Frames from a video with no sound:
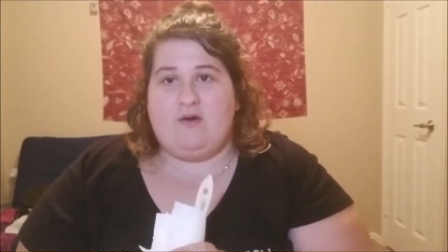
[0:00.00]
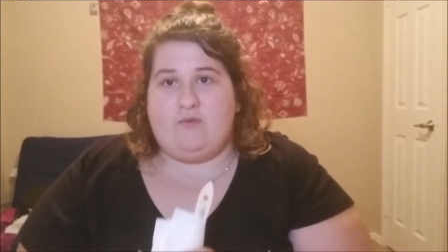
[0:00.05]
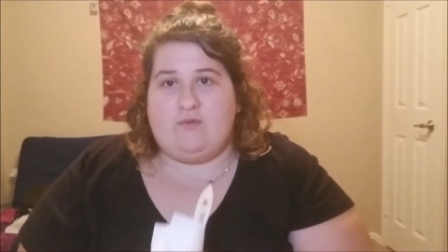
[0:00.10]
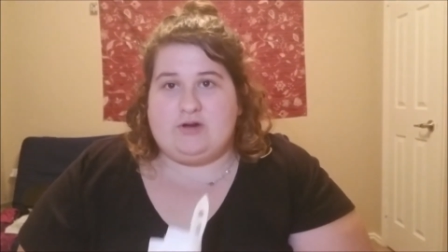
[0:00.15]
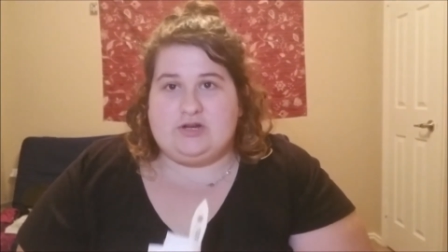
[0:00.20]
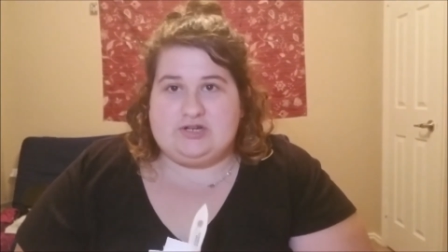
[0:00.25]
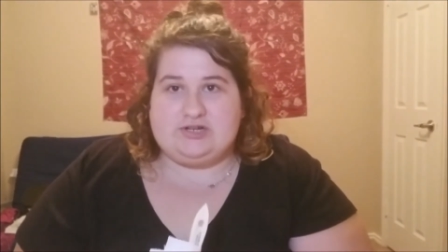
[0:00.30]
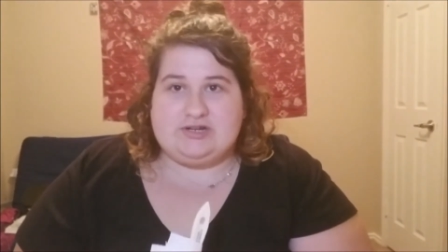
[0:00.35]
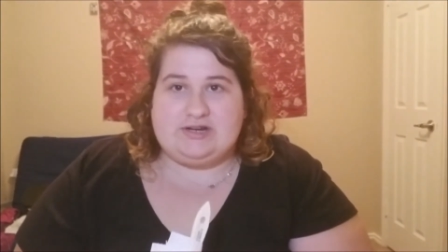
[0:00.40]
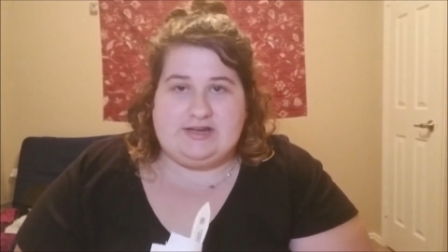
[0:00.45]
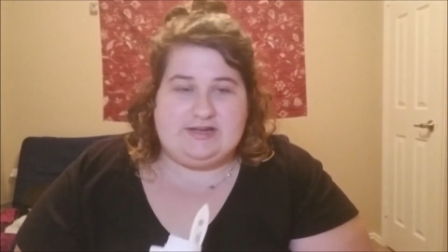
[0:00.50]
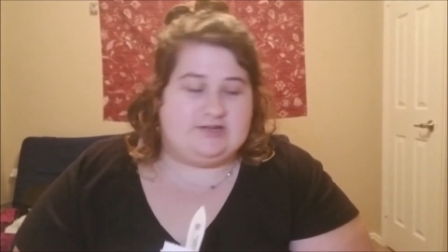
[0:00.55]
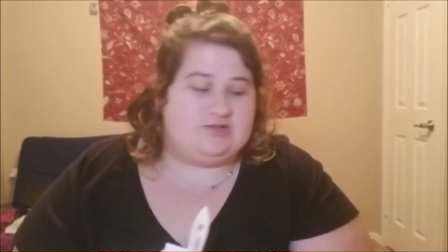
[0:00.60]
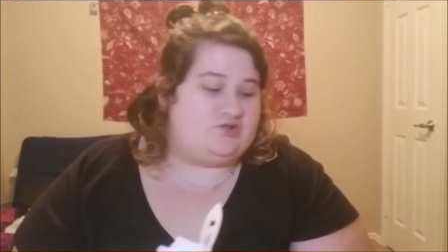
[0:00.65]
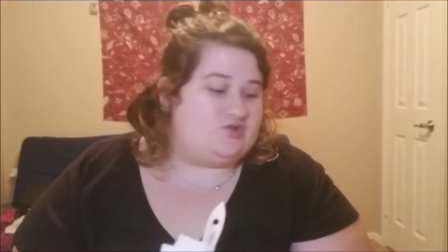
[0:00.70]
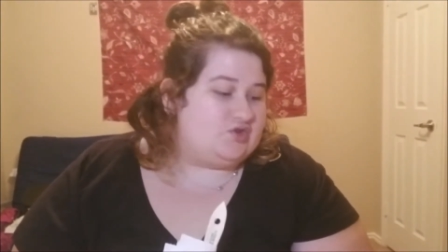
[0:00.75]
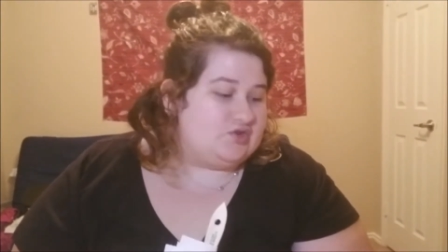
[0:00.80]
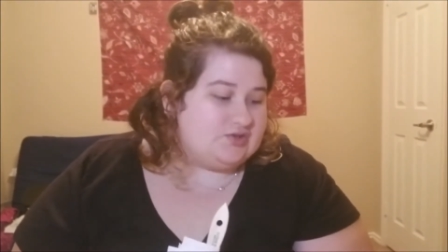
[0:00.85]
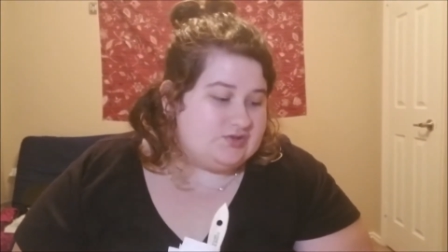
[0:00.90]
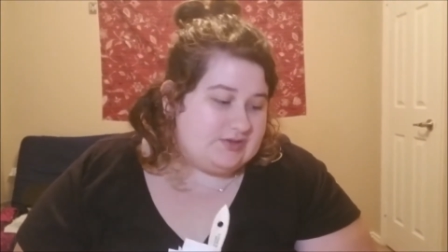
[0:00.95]
which
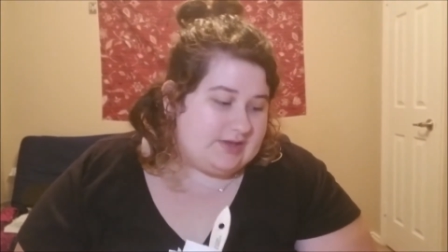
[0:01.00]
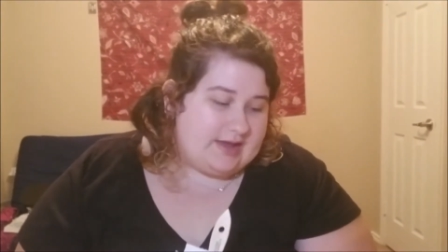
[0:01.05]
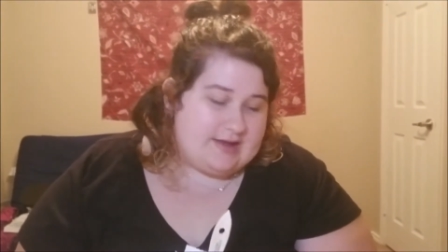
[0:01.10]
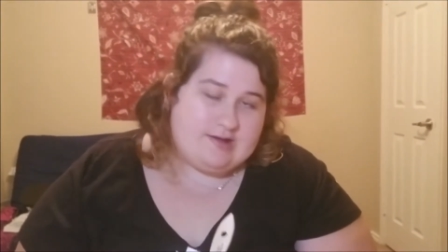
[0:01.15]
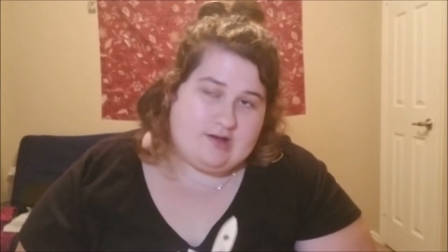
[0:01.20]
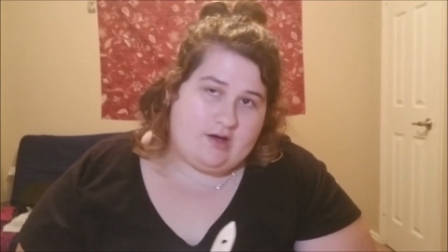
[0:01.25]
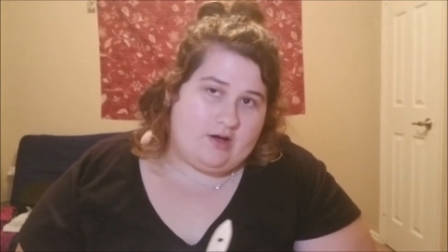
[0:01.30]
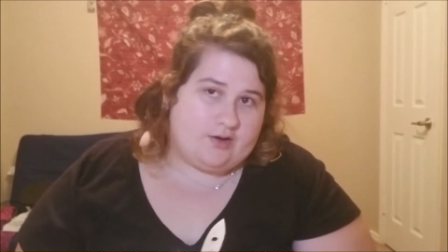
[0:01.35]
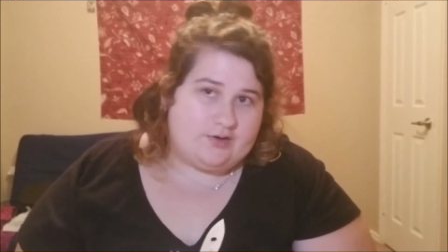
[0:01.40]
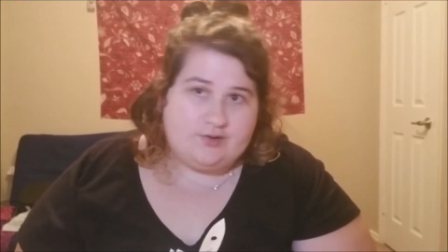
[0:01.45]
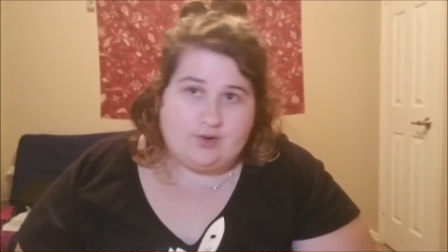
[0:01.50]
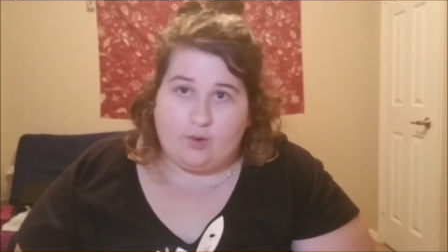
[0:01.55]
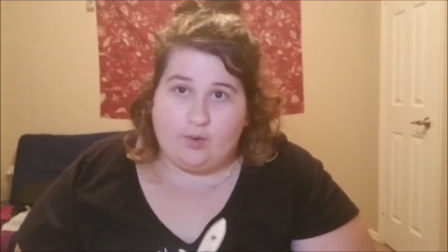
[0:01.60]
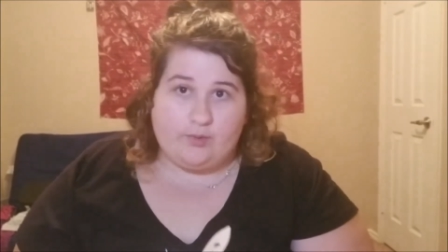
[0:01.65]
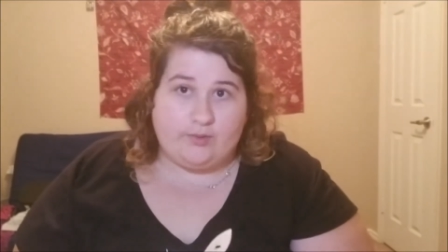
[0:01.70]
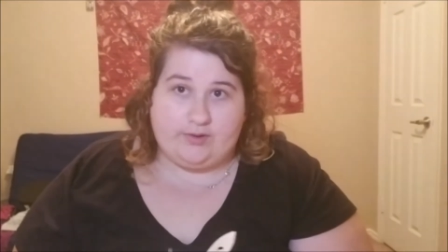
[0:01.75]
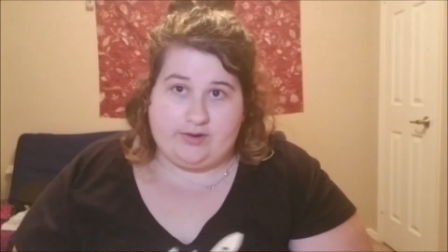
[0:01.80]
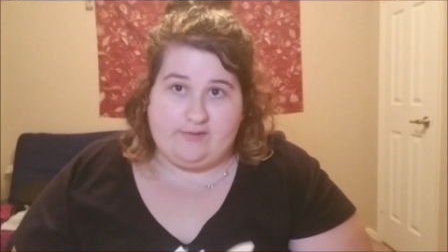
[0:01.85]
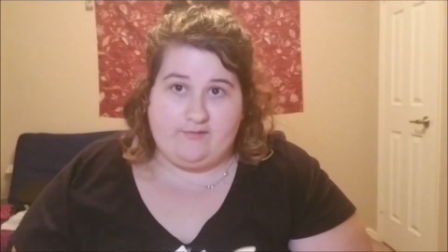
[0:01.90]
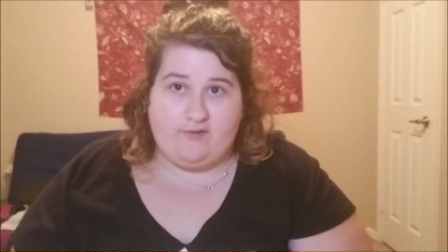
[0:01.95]
is just like a
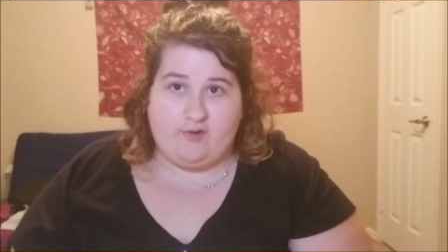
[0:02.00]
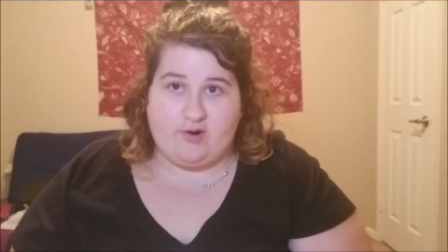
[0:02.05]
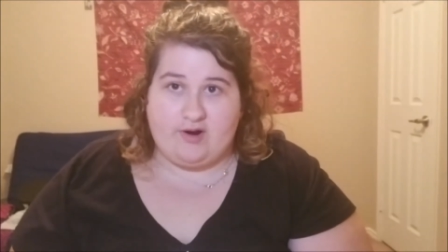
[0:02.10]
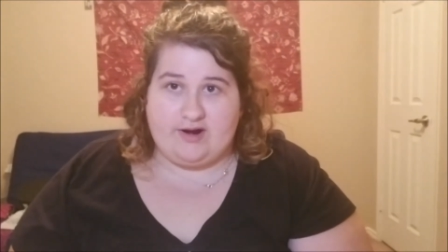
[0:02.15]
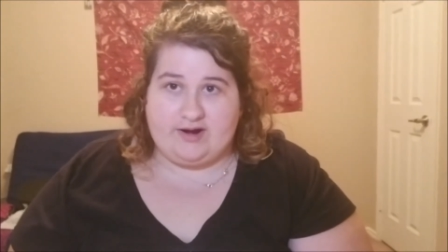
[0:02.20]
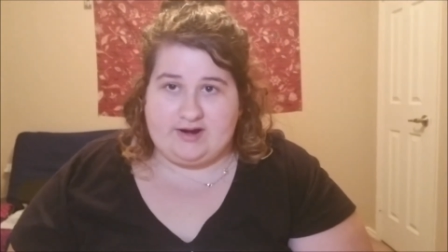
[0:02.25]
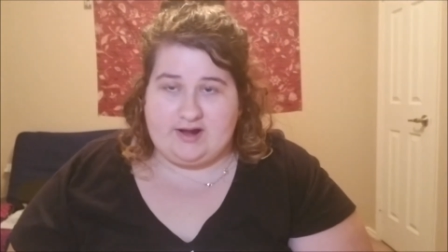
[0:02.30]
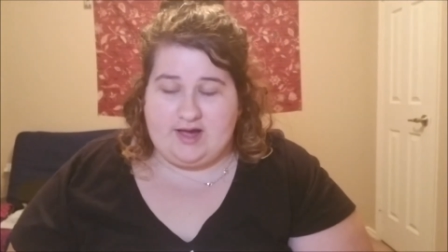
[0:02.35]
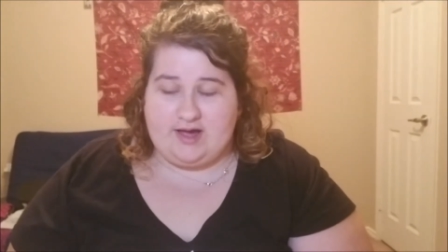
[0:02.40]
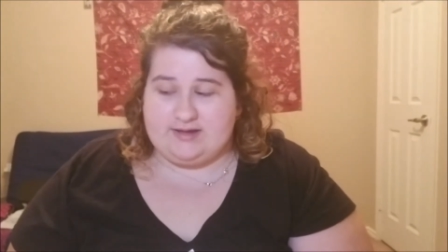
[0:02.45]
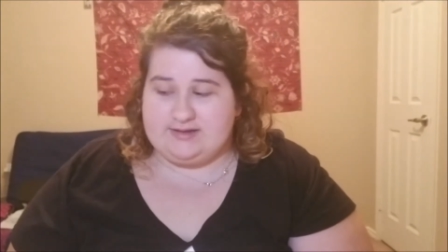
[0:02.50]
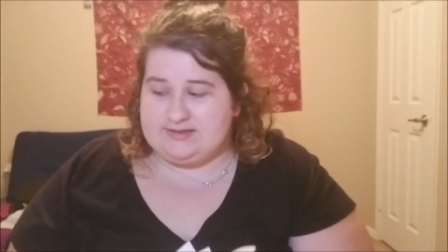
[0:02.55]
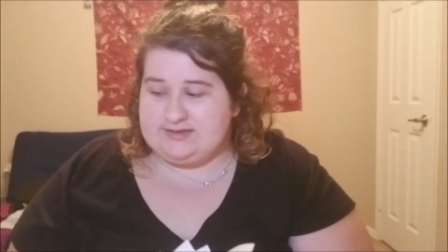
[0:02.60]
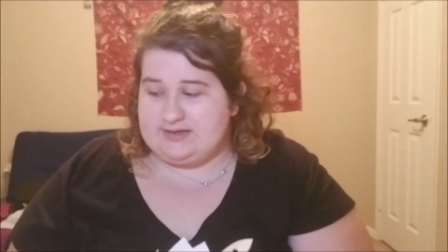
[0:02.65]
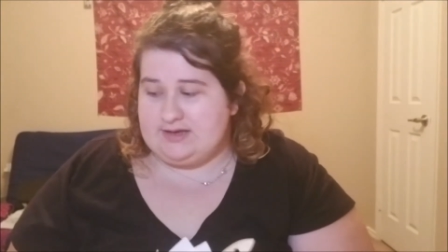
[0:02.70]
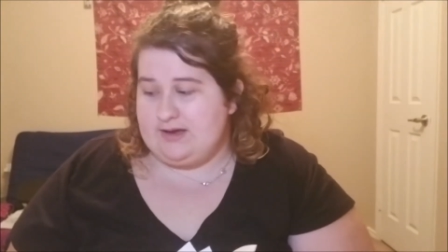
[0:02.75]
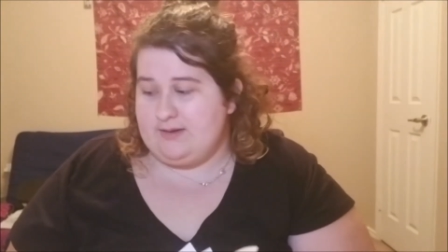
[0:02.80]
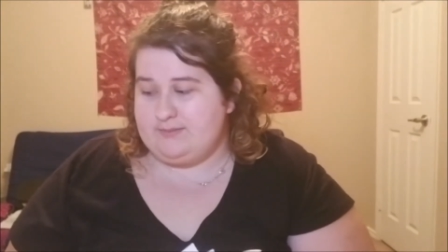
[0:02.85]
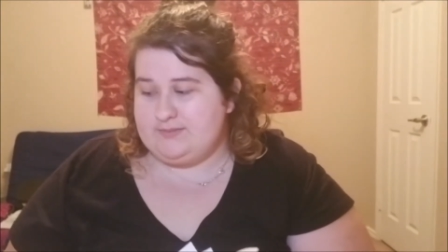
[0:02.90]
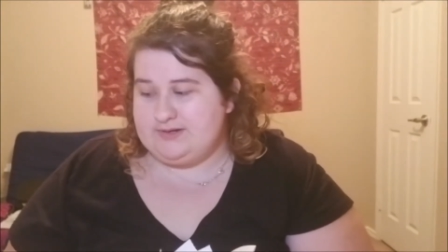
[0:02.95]
totally foreign
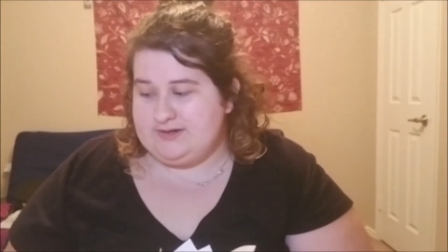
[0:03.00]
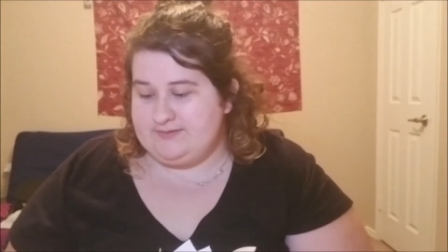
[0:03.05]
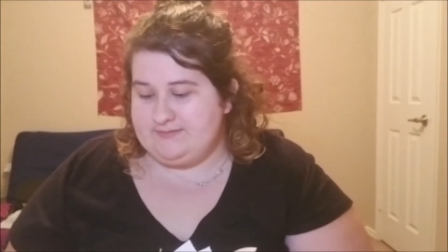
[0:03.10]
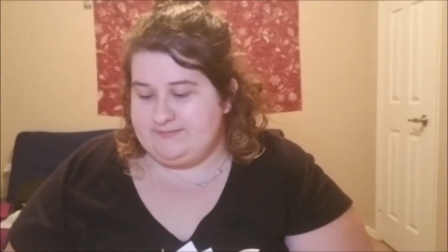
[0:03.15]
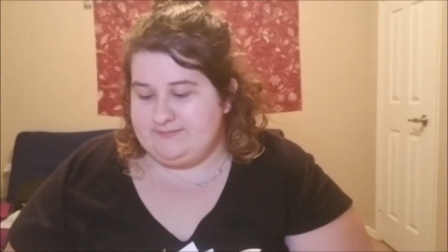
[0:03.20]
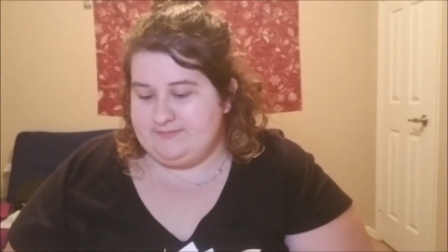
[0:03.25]
concept.